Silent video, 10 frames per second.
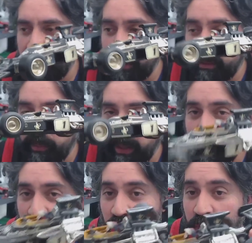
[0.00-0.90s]

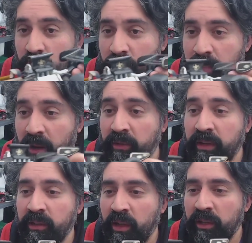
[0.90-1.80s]
making sure you're
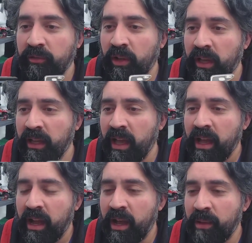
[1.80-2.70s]
comparing like for like.
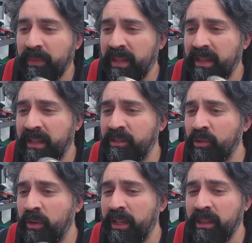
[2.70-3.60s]
It's
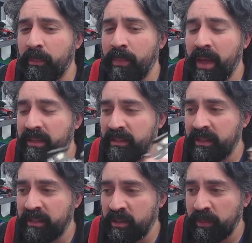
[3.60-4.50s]
not in the best
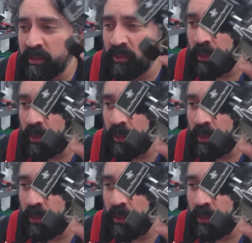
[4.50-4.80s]
condition, but it's not in the